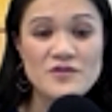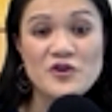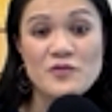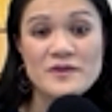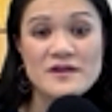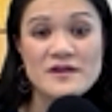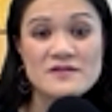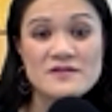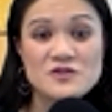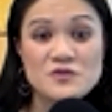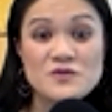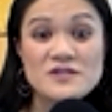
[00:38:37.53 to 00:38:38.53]
There'll be a
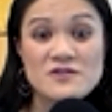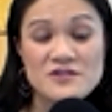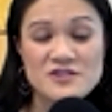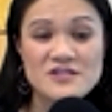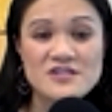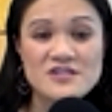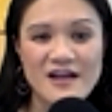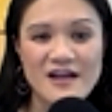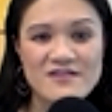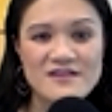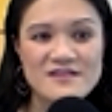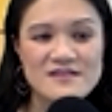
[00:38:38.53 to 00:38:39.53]
due diligence
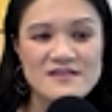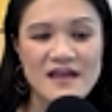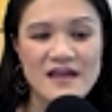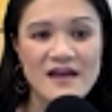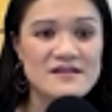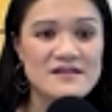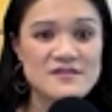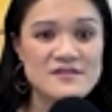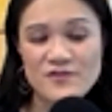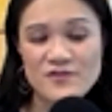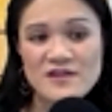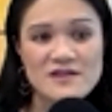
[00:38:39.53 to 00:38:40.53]
checklist and it's
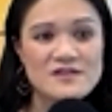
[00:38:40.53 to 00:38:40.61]
free.